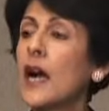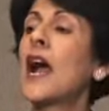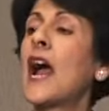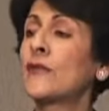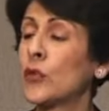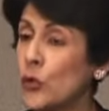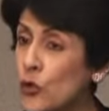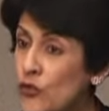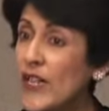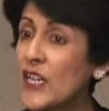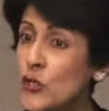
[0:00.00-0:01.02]
have a good
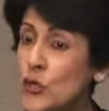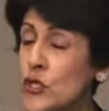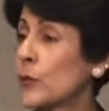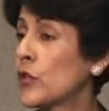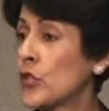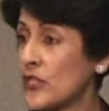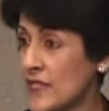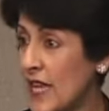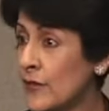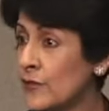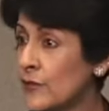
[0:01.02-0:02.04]
relationship with
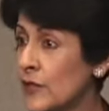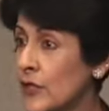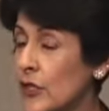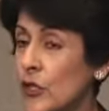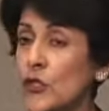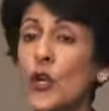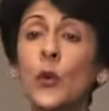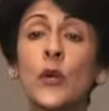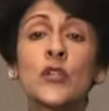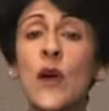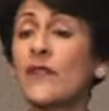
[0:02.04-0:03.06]
yourself, you're
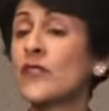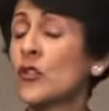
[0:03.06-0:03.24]
going to have a